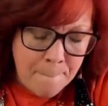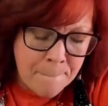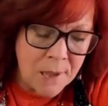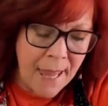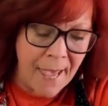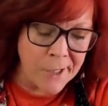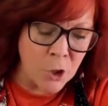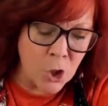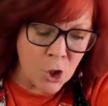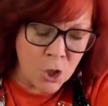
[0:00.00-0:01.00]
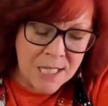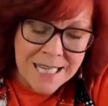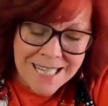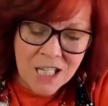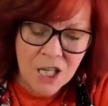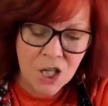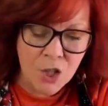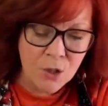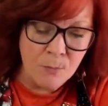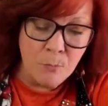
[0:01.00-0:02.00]
platters,
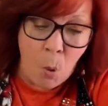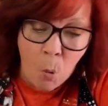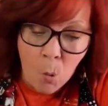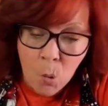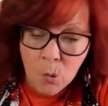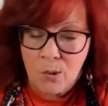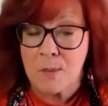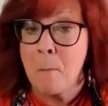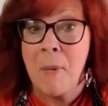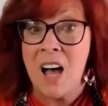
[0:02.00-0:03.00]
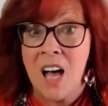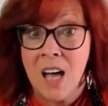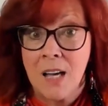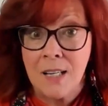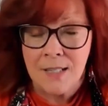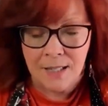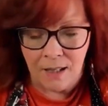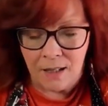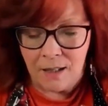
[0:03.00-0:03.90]
dishes, bowls, mugs,